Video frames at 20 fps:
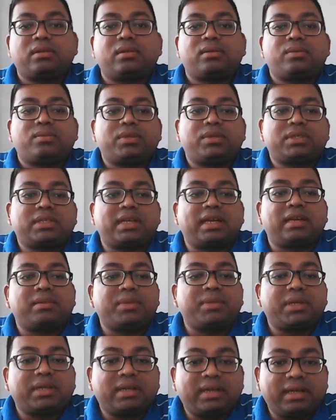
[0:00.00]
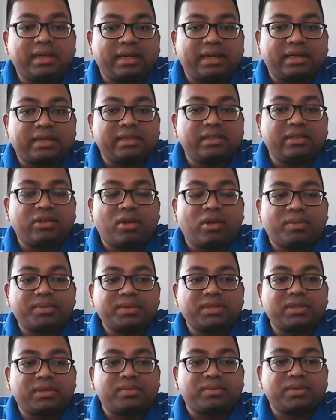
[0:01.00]
which can be correct, the
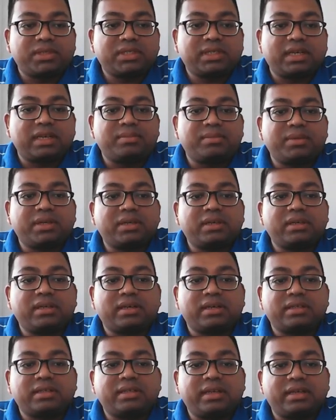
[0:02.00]
option which can be correct,